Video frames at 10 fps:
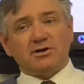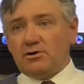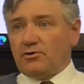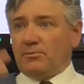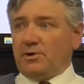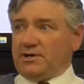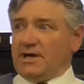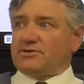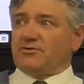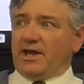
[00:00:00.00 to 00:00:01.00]
charcoal, burning
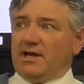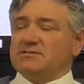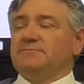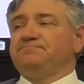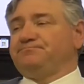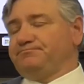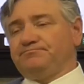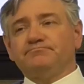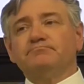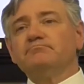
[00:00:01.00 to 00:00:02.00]
natural gas,
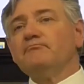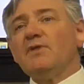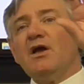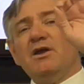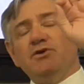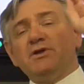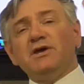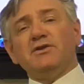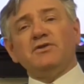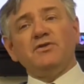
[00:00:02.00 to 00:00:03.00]
you
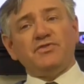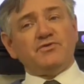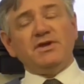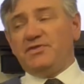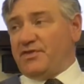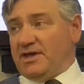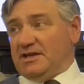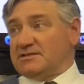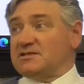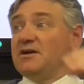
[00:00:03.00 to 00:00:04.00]
get three
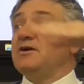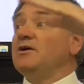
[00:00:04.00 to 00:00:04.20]
things